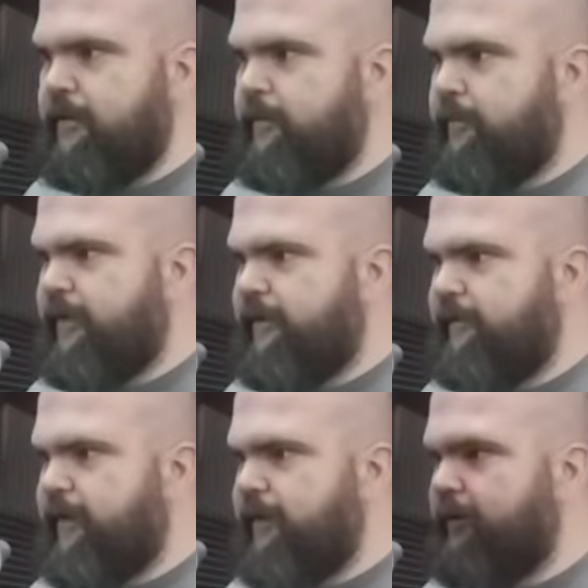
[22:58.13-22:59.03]
But
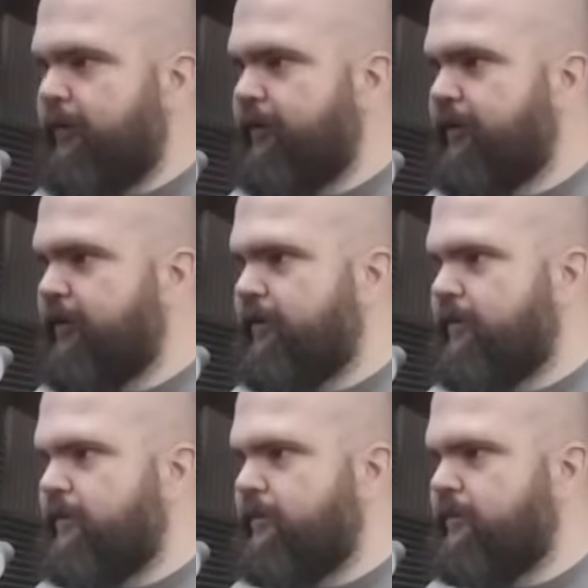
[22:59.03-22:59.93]
if I come up
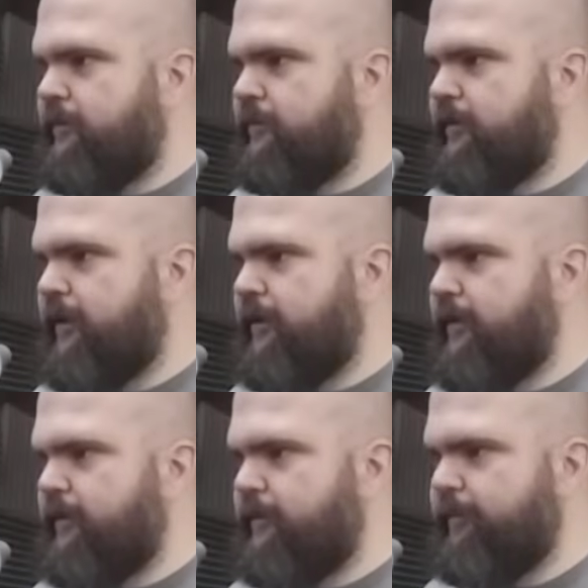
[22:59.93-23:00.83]
here, take
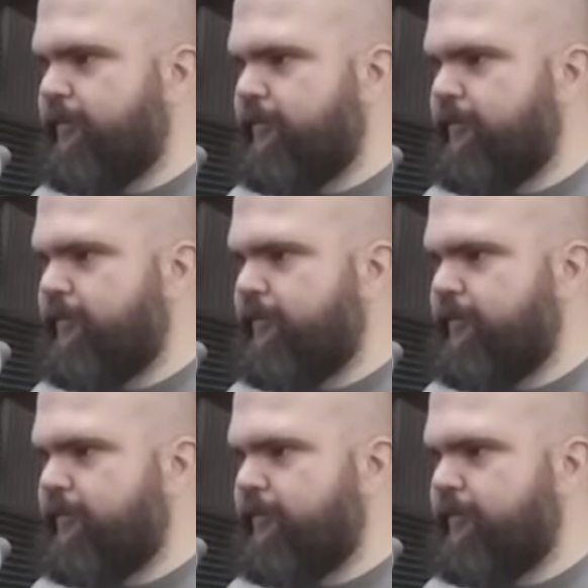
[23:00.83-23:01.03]
this up.